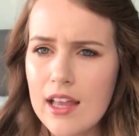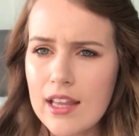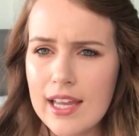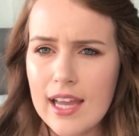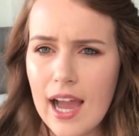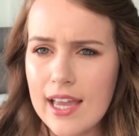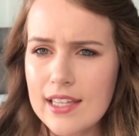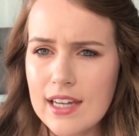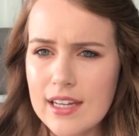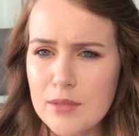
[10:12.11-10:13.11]
Like, I
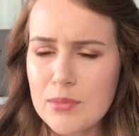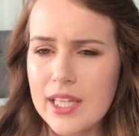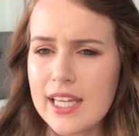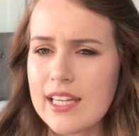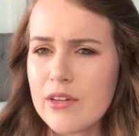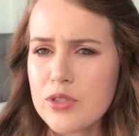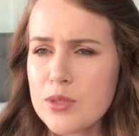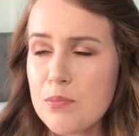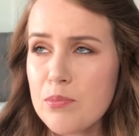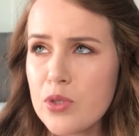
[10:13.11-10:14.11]
cannot complain. It
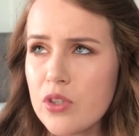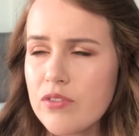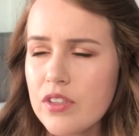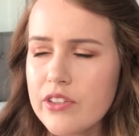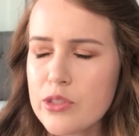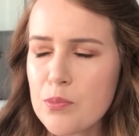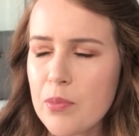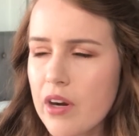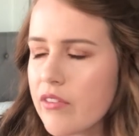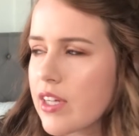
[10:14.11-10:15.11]
was beautiful. It was
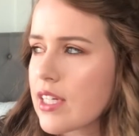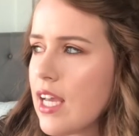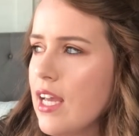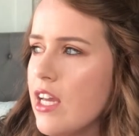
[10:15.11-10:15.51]
perfect.